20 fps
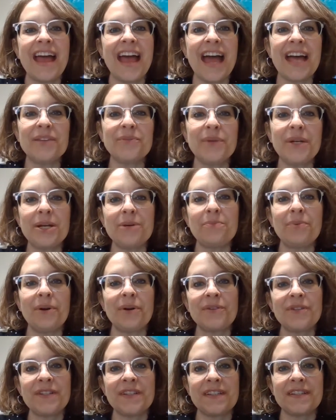As we
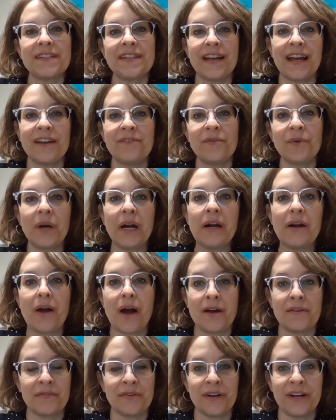approach this time for our
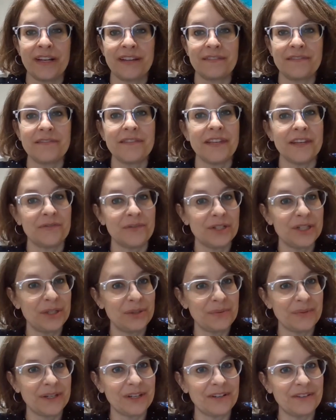offering, give what
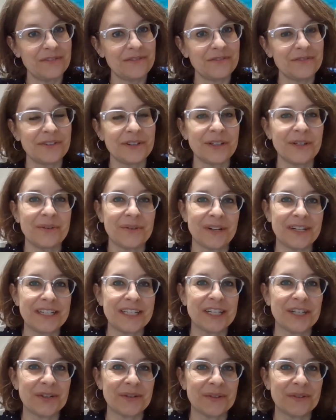you will, for you are
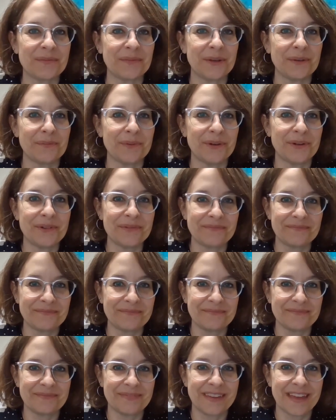generous people.
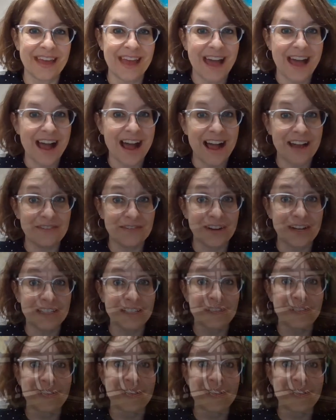I invite you